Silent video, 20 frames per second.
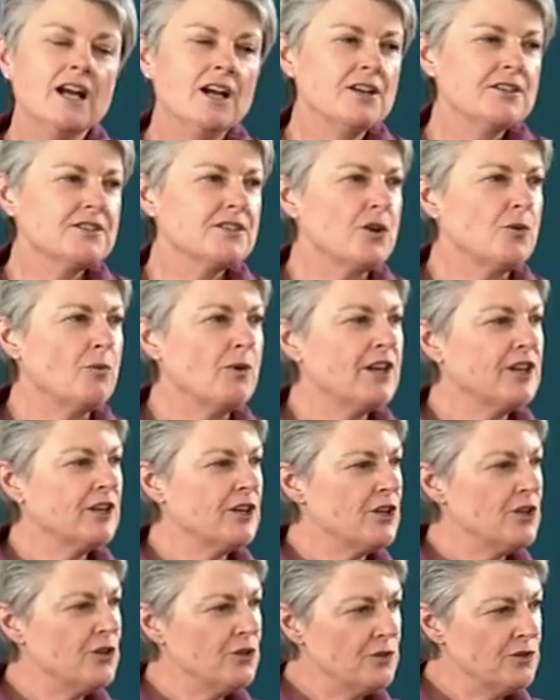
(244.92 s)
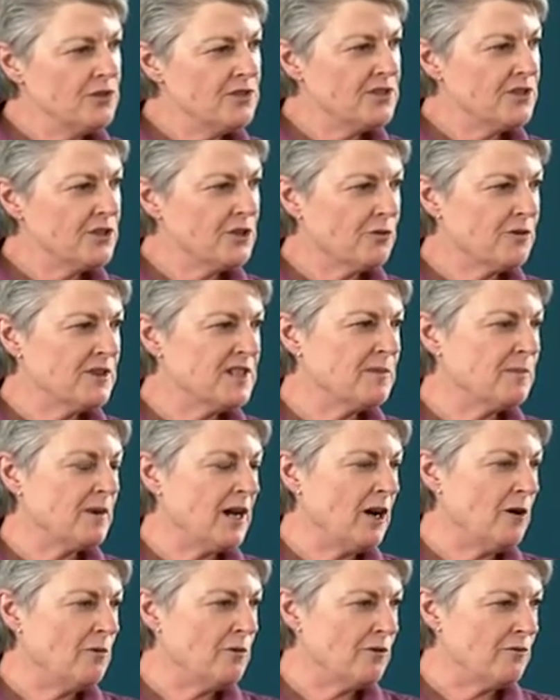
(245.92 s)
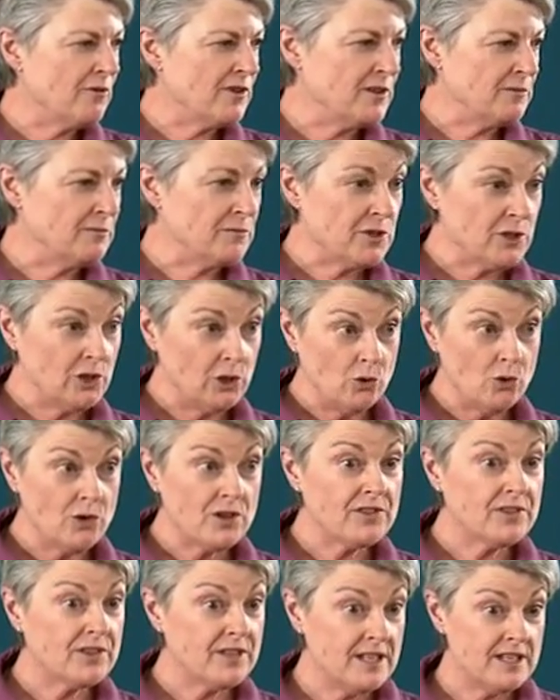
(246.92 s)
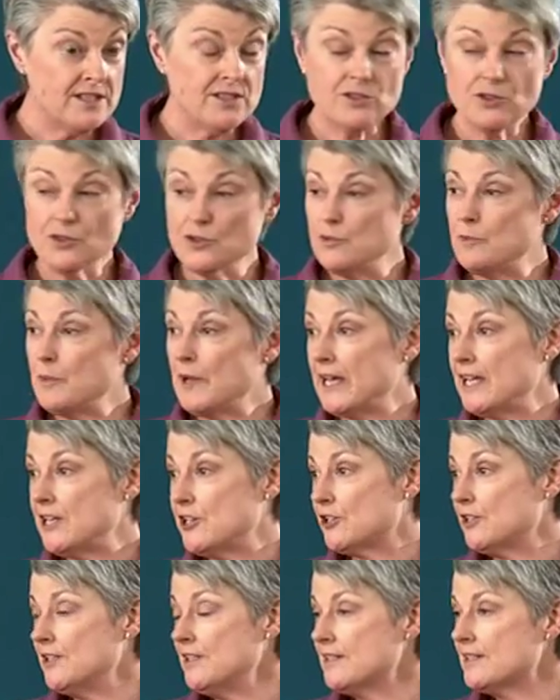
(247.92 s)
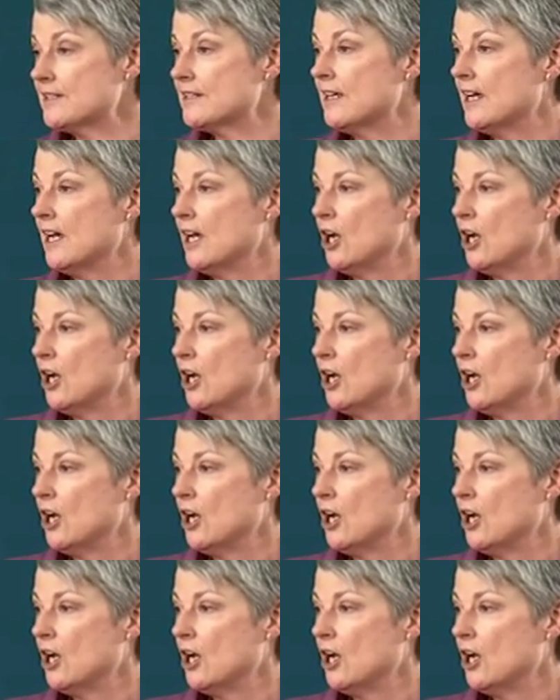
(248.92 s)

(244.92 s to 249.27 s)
So we're going to use the CRISP algorithm to look at these two patients